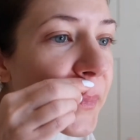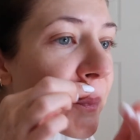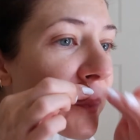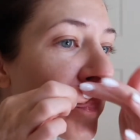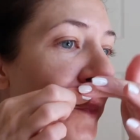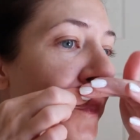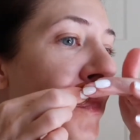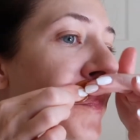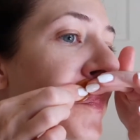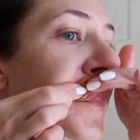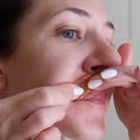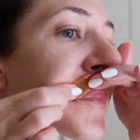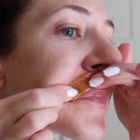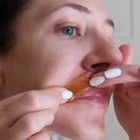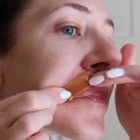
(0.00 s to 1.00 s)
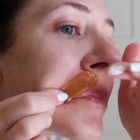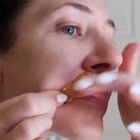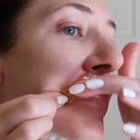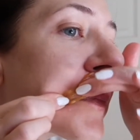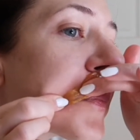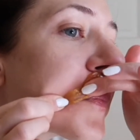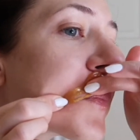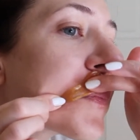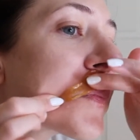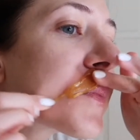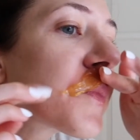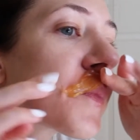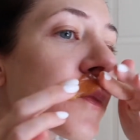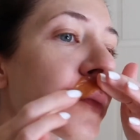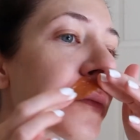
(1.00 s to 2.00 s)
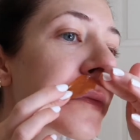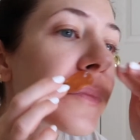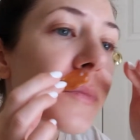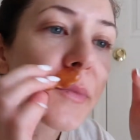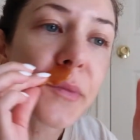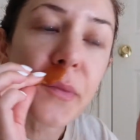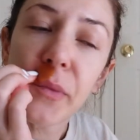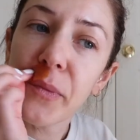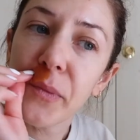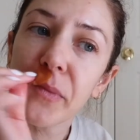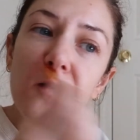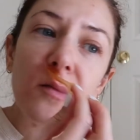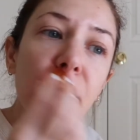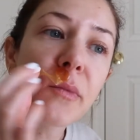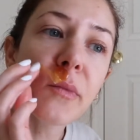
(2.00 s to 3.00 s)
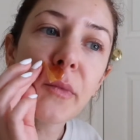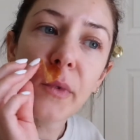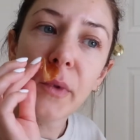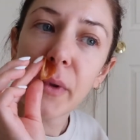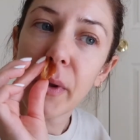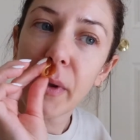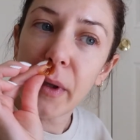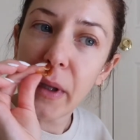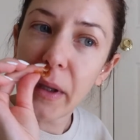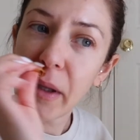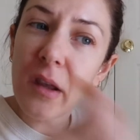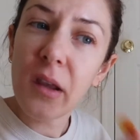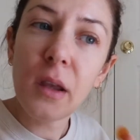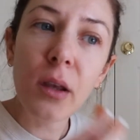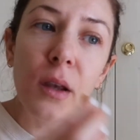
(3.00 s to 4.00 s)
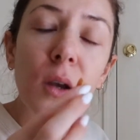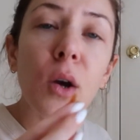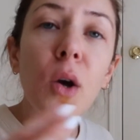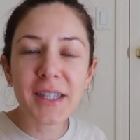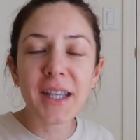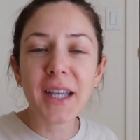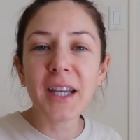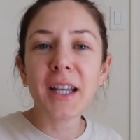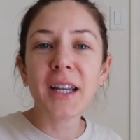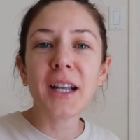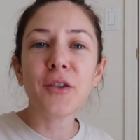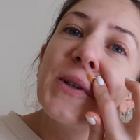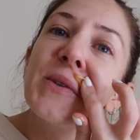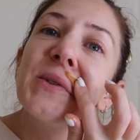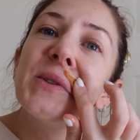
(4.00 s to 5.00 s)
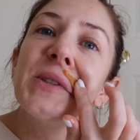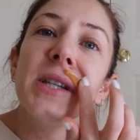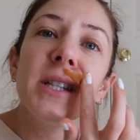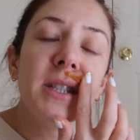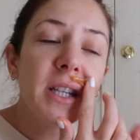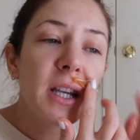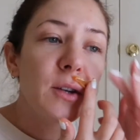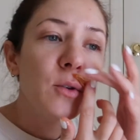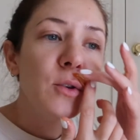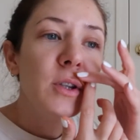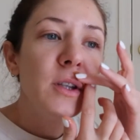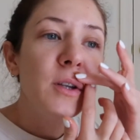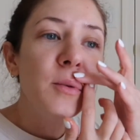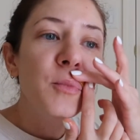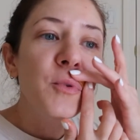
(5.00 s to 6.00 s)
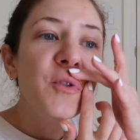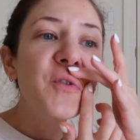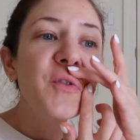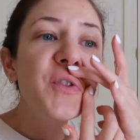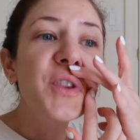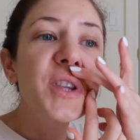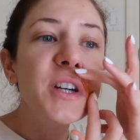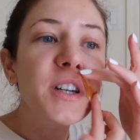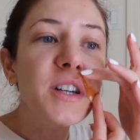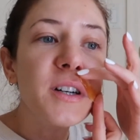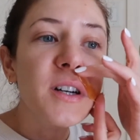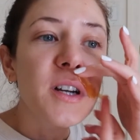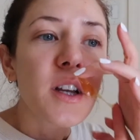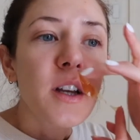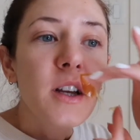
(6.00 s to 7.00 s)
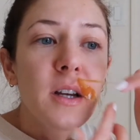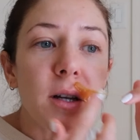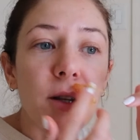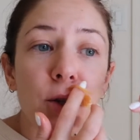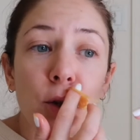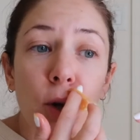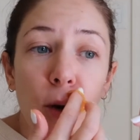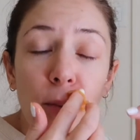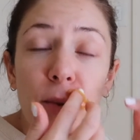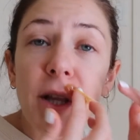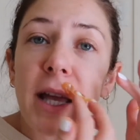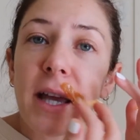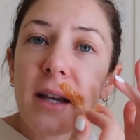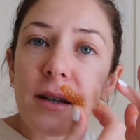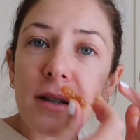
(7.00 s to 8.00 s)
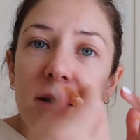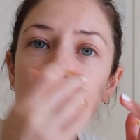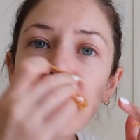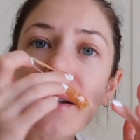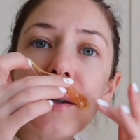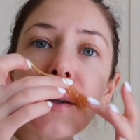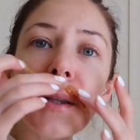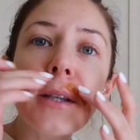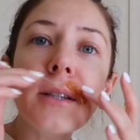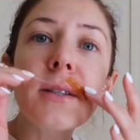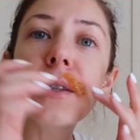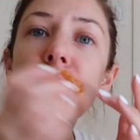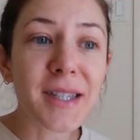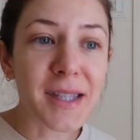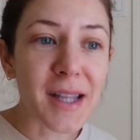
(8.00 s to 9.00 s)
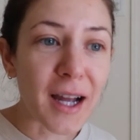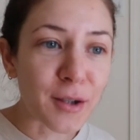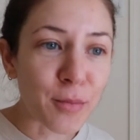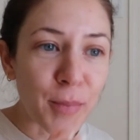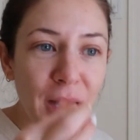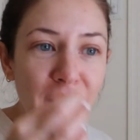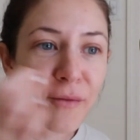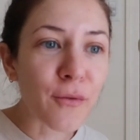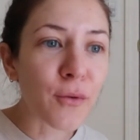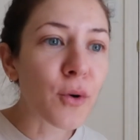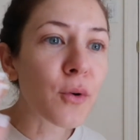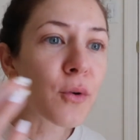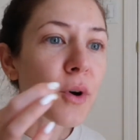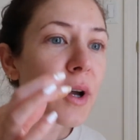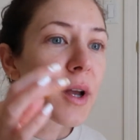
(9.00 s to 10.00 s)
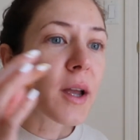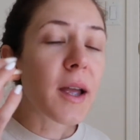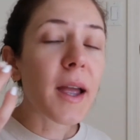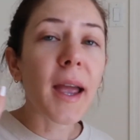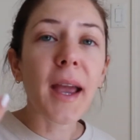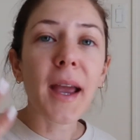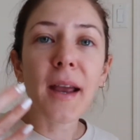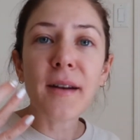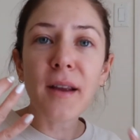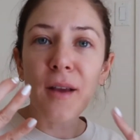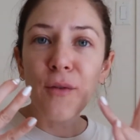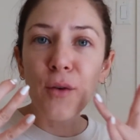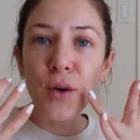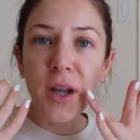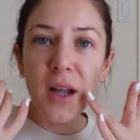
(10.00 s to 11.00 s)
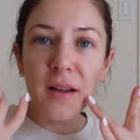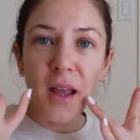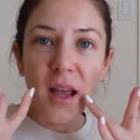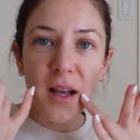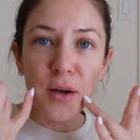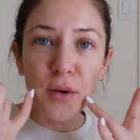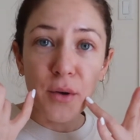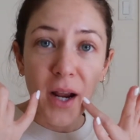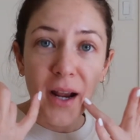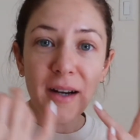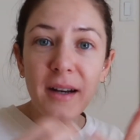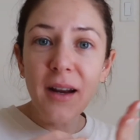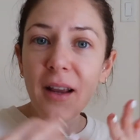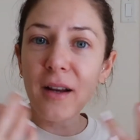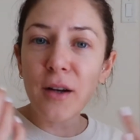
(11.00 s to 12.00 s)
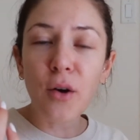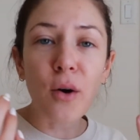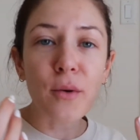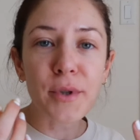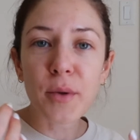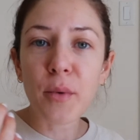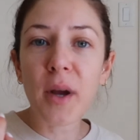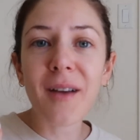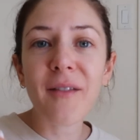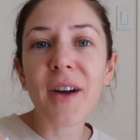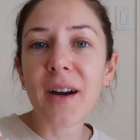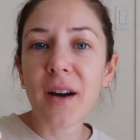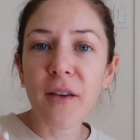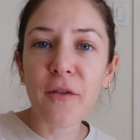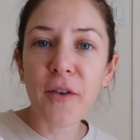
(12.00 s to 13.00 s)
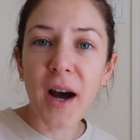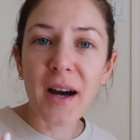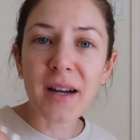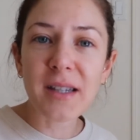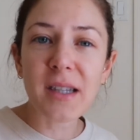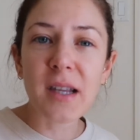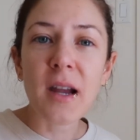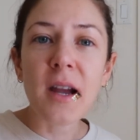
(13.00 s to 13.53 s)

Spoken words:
bruise yourself, you can really damage the skin, you can get breakouts after, because this can only remove the top layer. This is not painful, and if you get red, it goes away very fast.